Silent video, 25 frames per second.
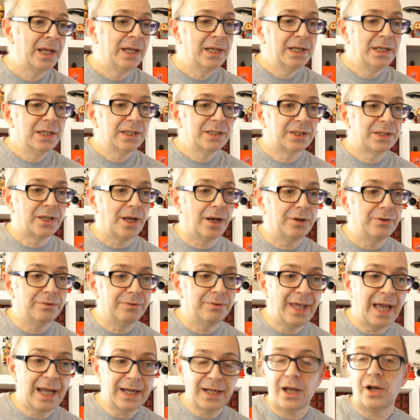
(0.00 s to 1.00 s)
So
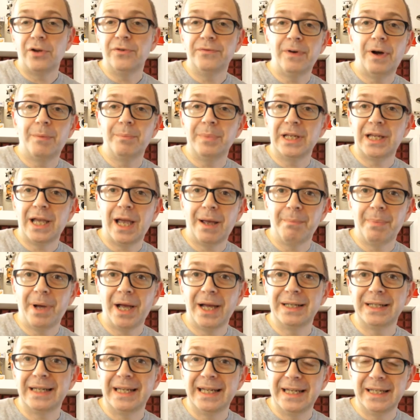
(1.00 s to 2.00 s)
that GoFundMe
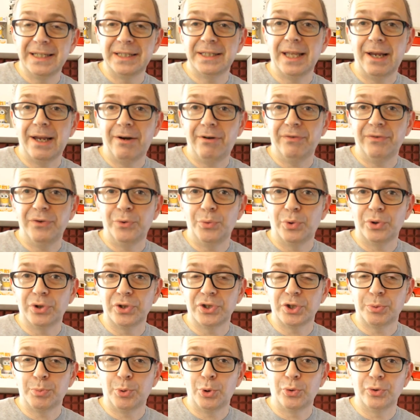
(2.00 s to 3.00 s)
campaign is there if you want to
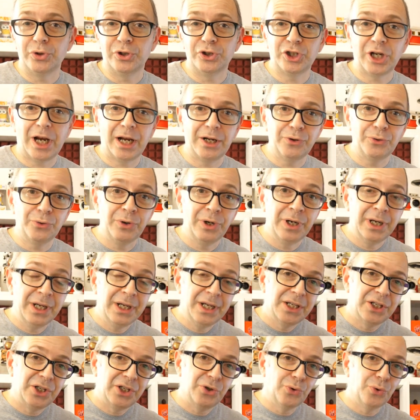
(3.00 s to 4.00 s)
support the channel.
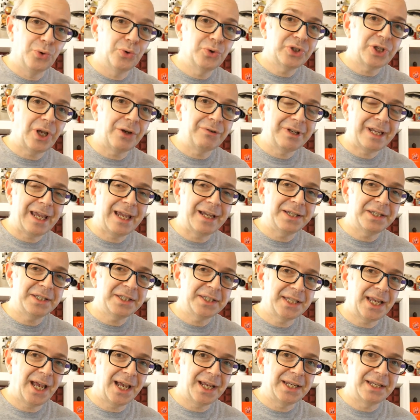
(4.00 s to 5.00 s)
You also get a
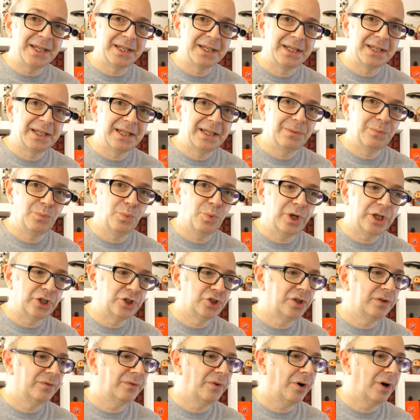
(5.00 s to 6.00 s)
say in
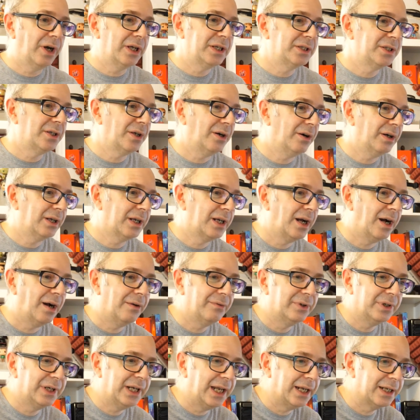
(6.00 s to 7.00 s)
which device I
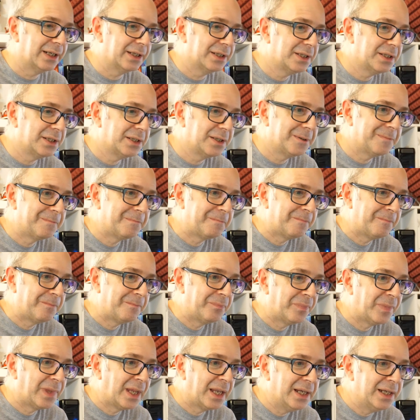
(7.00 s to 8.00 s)
cover next.
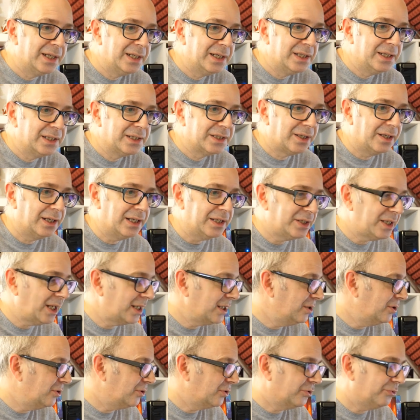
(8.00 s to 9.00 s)
So let's
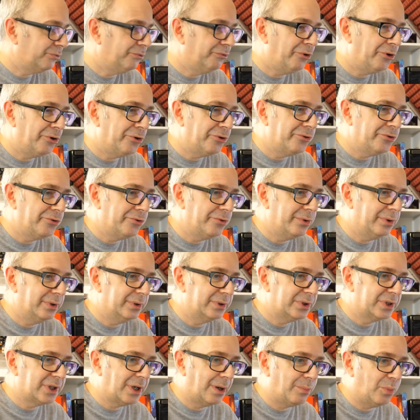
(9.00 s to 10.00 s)
take a look through
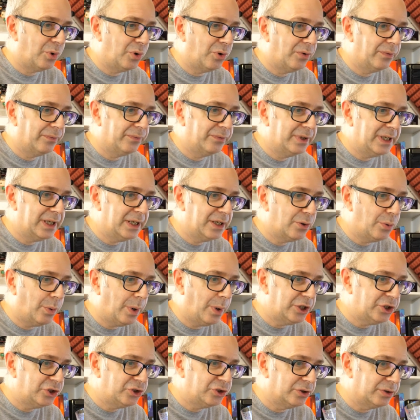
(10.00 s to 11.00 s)
some of the
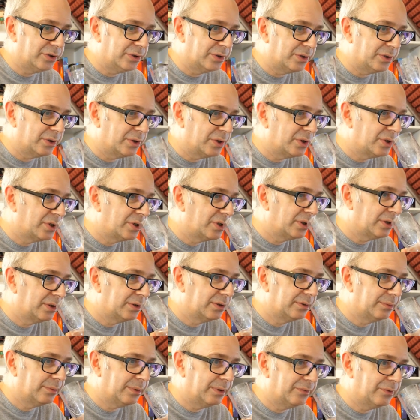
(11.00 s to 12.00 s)
questions
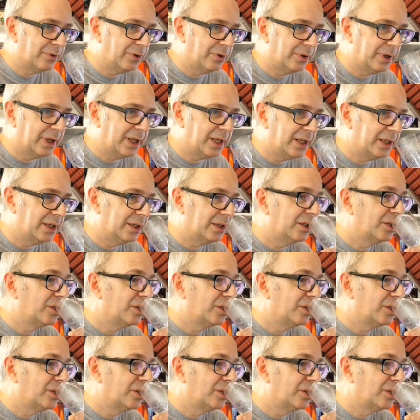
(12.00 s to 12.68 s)
we've got here.